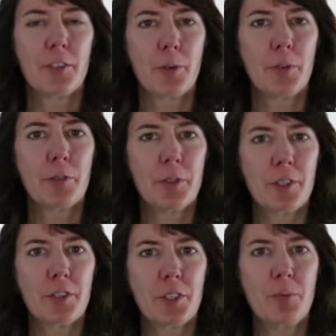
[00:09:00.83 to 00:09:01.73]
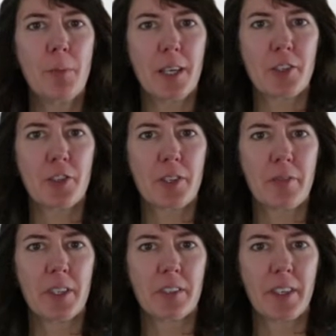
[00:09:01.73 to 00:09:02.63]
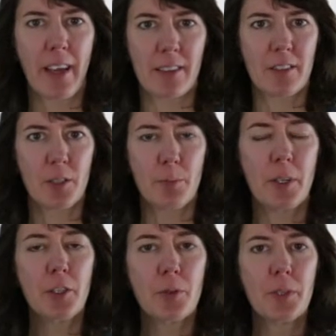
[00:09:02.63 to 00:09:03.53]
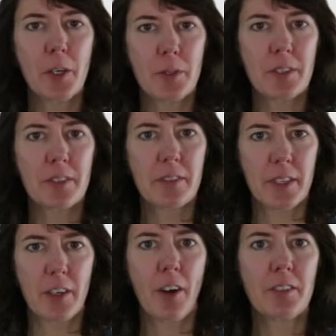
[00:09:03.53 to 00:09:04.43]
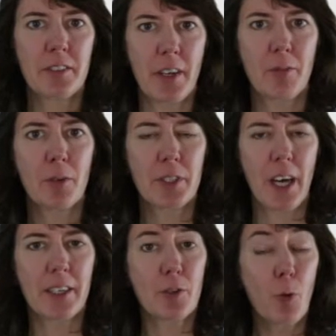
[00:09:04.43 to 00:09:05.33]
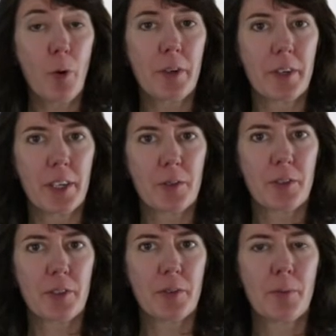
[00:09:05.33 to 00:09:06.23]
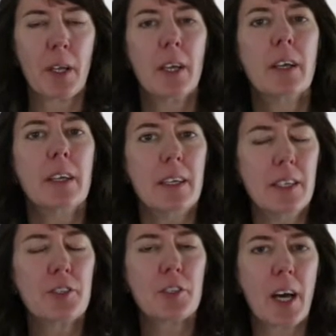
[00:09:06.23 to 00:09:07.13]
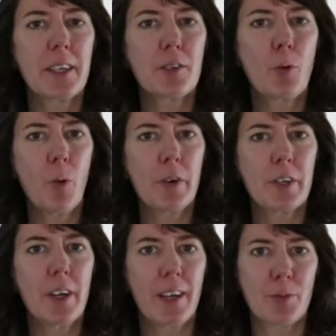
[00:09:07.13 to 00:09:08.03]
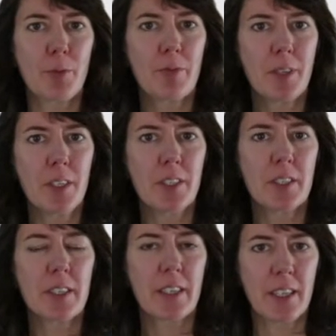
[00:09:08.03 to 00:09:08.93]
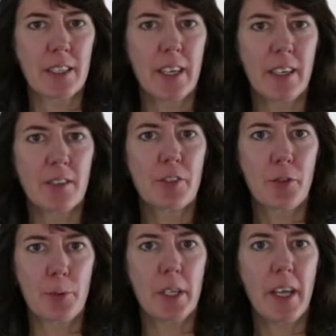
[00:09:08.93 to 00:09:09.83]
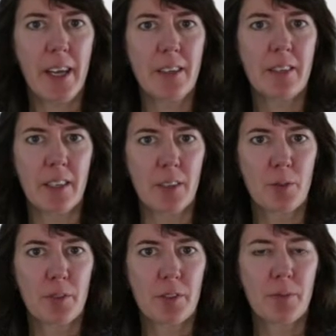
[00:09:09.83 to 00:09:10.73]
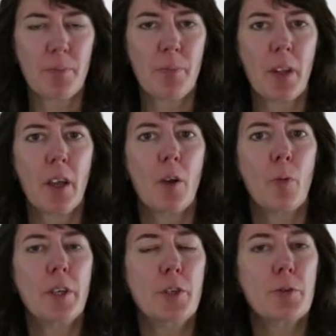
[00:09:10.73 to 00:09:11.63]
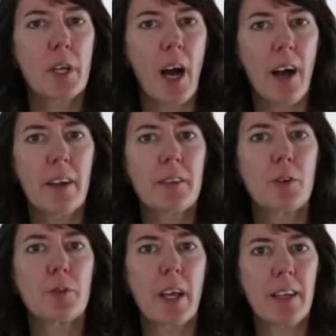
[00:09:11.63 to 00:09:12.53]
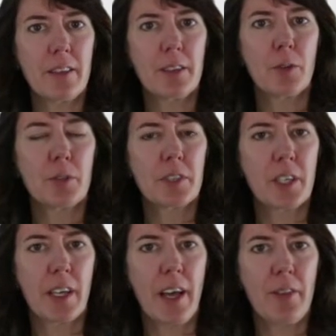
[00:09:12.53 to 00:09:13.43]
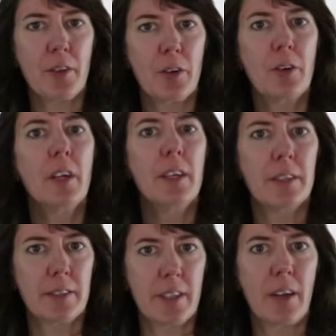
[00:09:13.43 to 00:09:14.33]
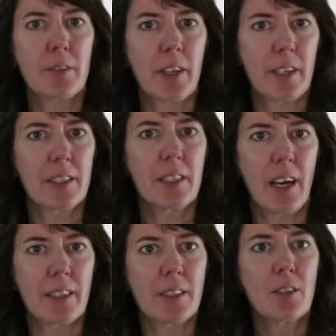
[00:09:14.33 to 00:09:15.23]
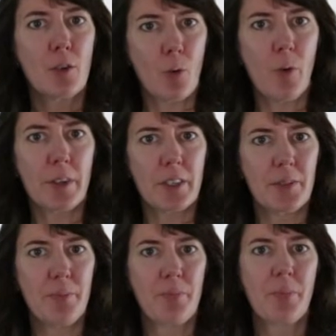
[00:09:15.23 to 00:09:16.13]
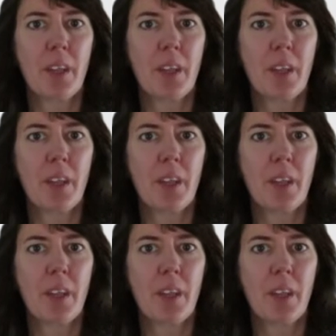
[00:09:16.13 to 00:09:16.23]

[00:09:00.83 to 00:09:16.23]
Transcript: So in the first 2 measures of this excerpt, you'll notice there are several dotted quarter notes. Each dotted quarter, as we've learned, contains 3/8 notes. When you tie those 1/8 notes together, it sounds like a dotted quarter.